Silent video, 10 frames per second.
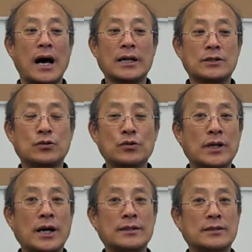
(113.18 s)
I do
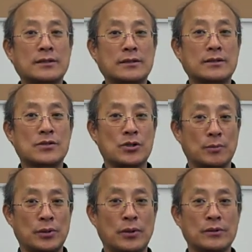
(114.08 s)
not
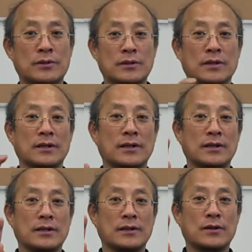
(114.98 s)
support
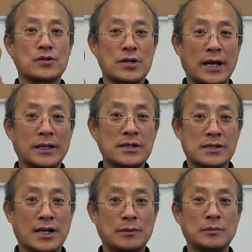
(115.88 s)
the
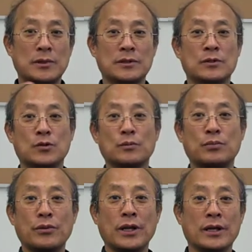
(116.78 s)
Chinese government to
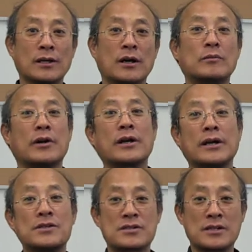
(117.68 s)
bring
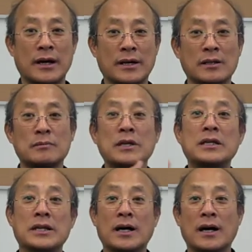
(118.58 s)
American-style
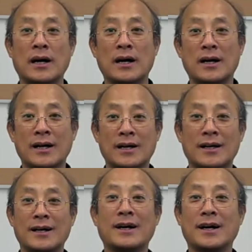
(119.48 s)
media
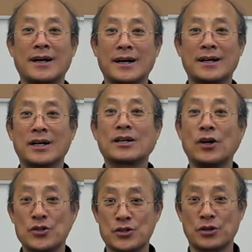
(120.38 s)
uh,
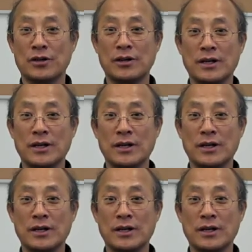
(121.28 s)
culture.